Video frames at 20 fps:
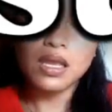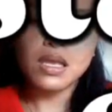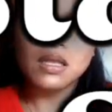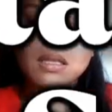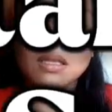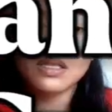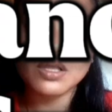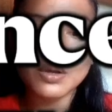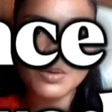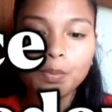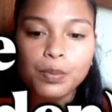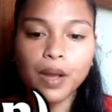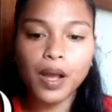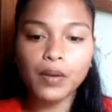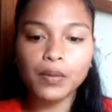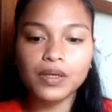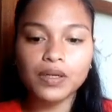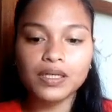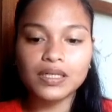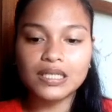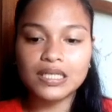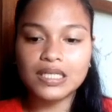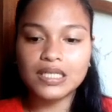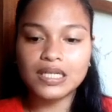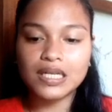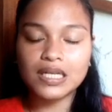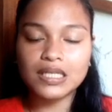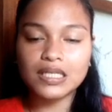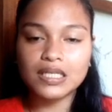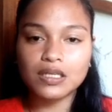And low power
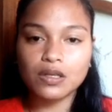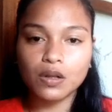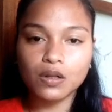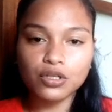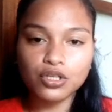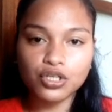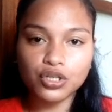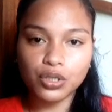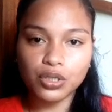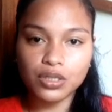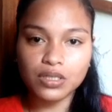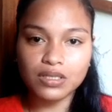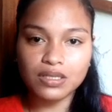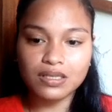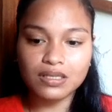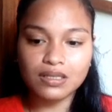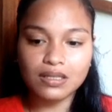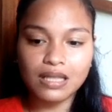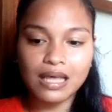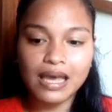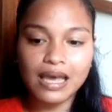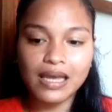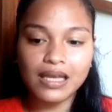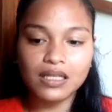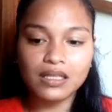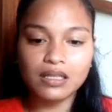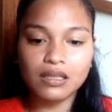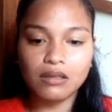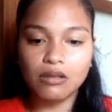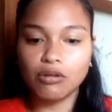distance cultures
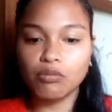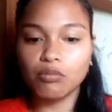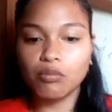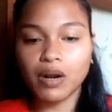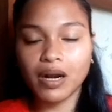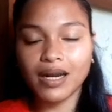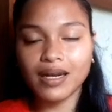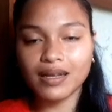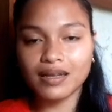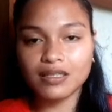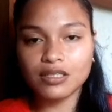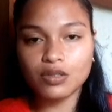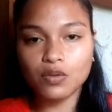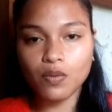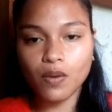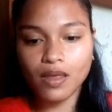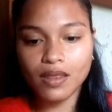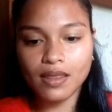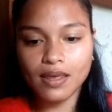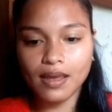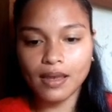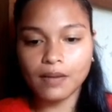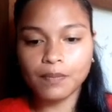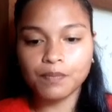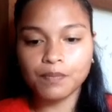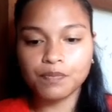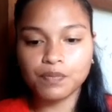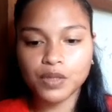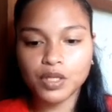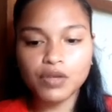like Denmark and Sweden,
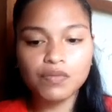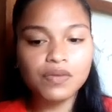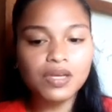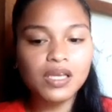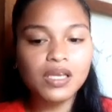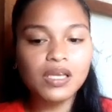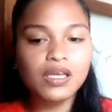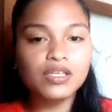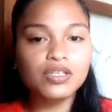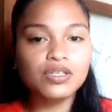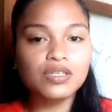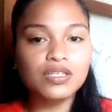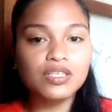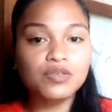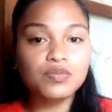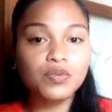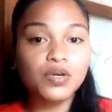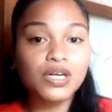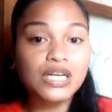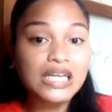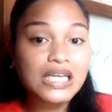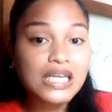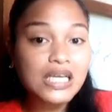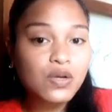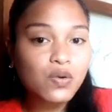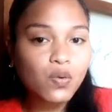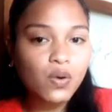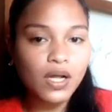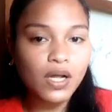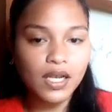communication is more
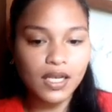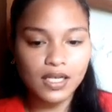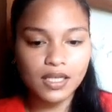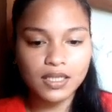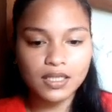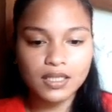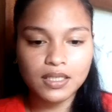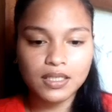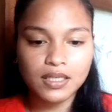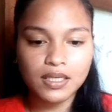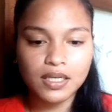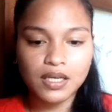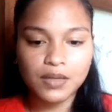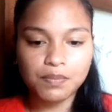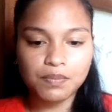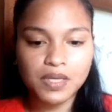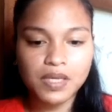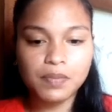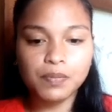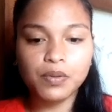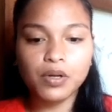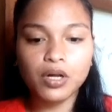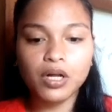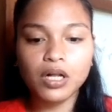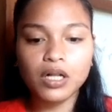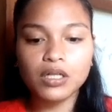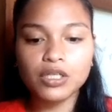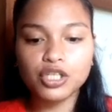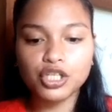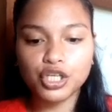equal.
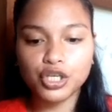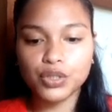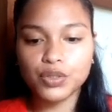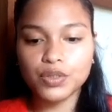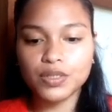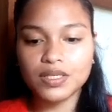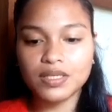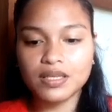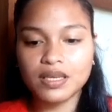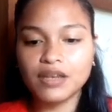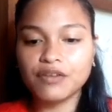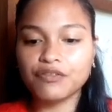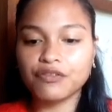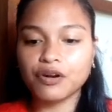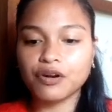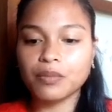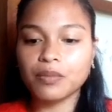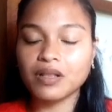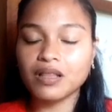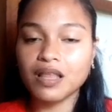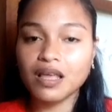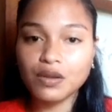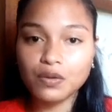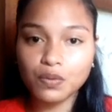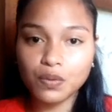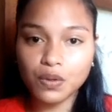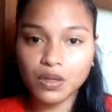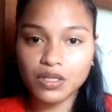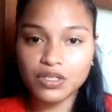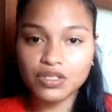People use informal
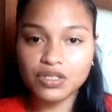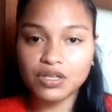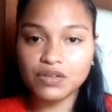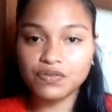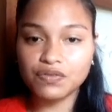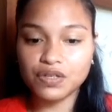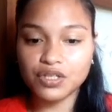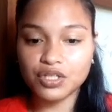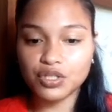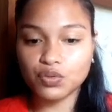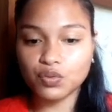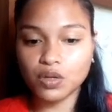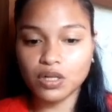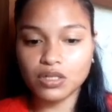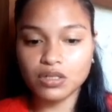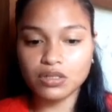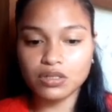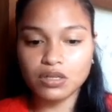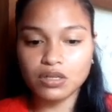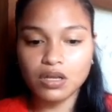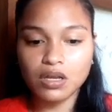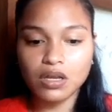language and visuals,